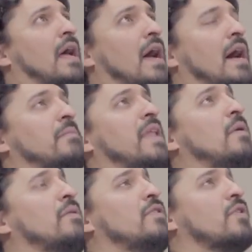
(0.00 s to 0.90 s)
Um, now
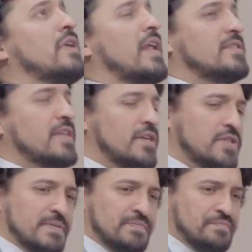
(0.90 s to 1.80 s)
on the
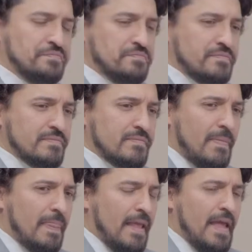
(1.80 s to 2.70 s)
organization,
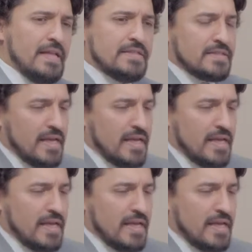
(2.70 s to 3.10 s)
it's